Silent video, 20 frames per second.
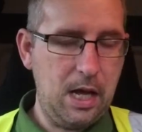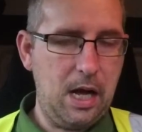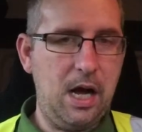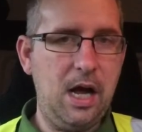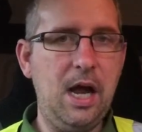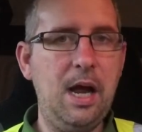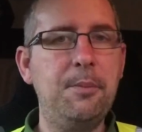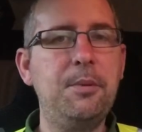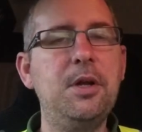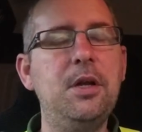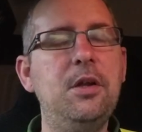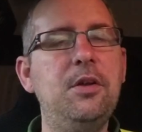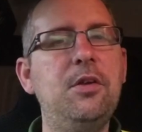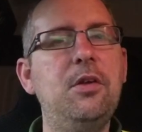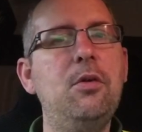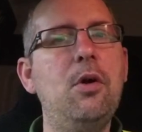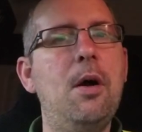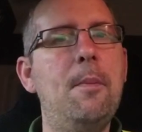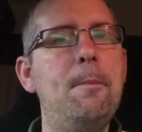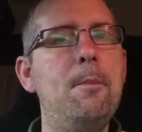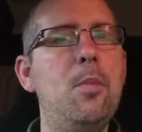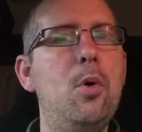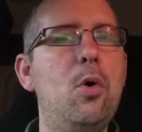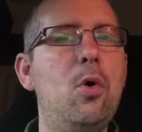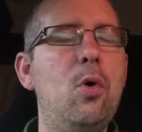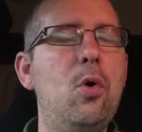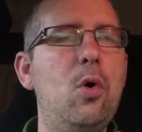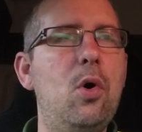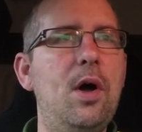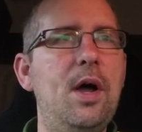I am going to do a
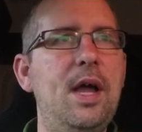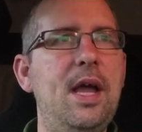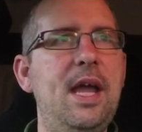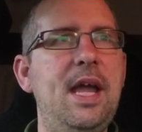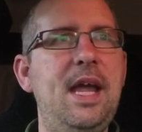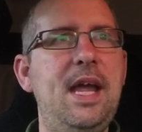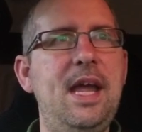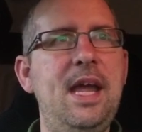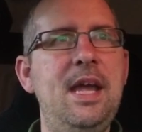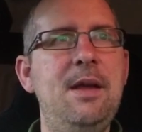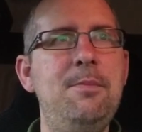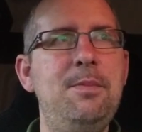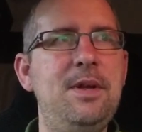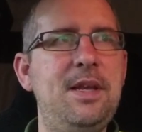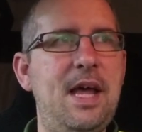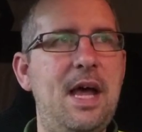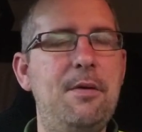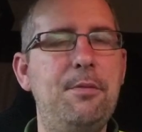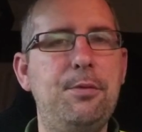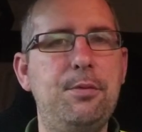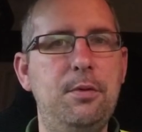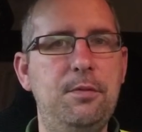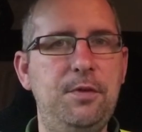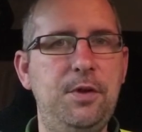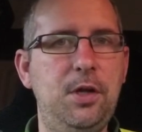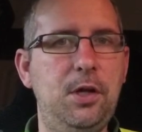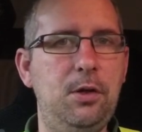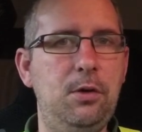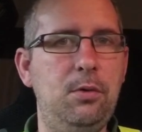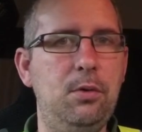more in-depth
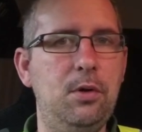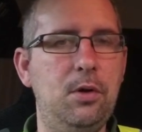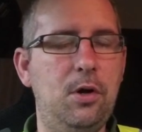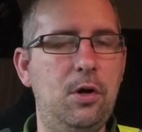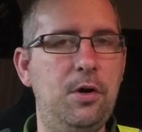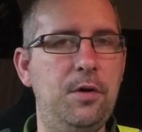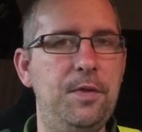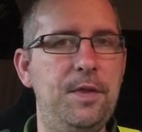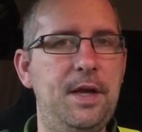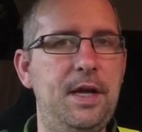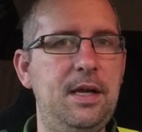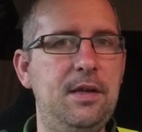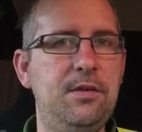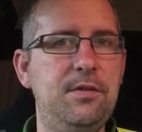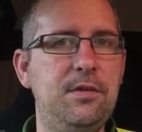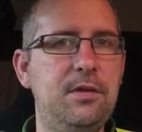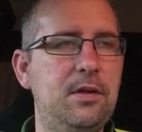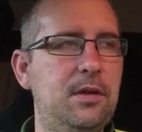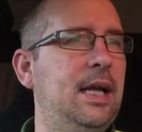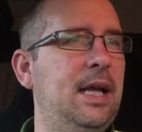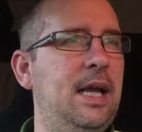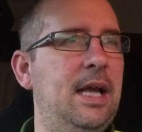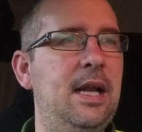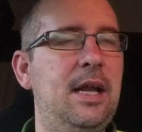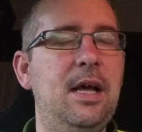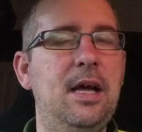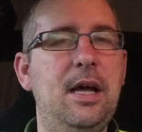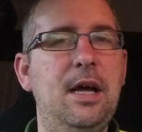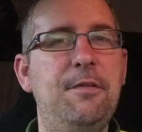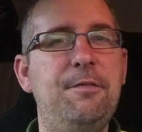review on this in
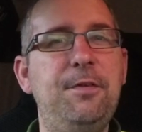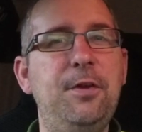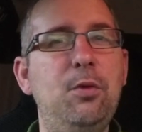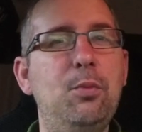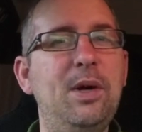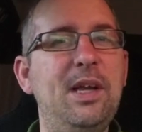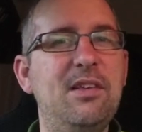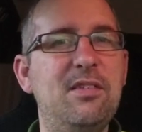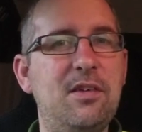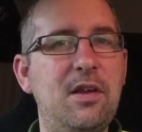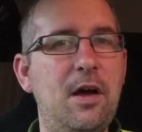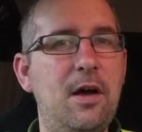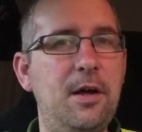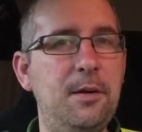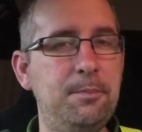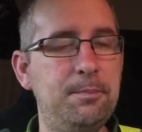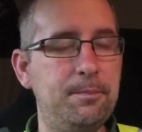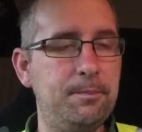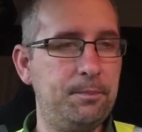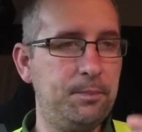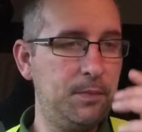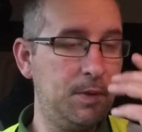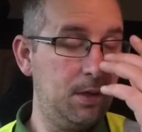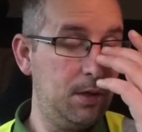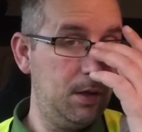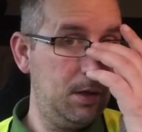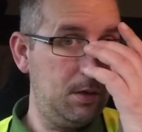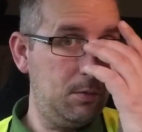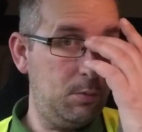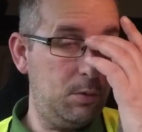a few weeks time
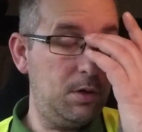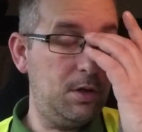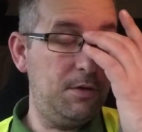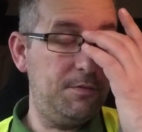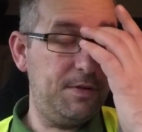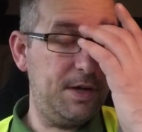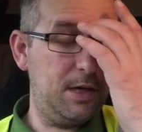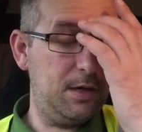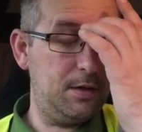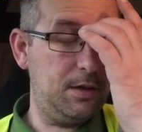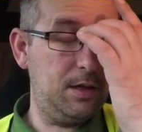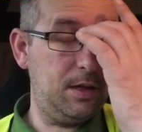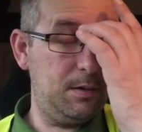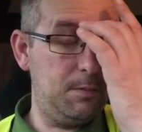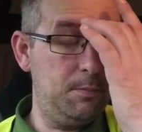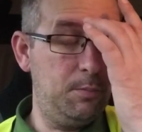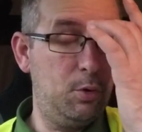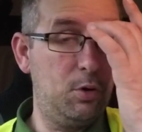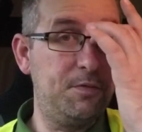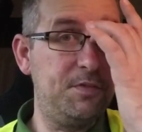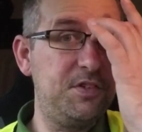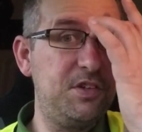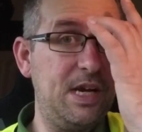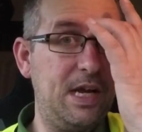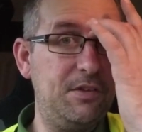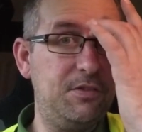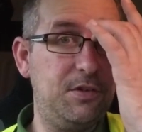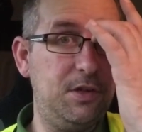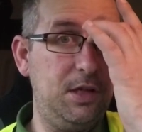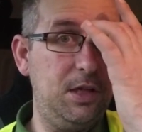when I've had more of a
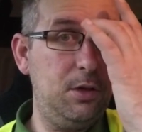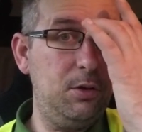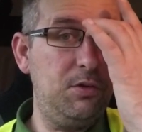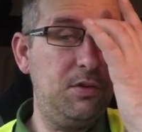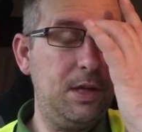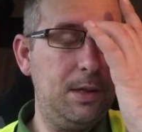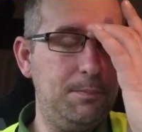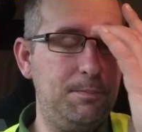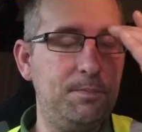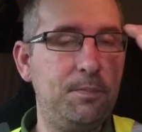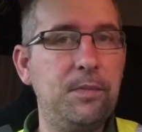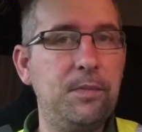chance to use it,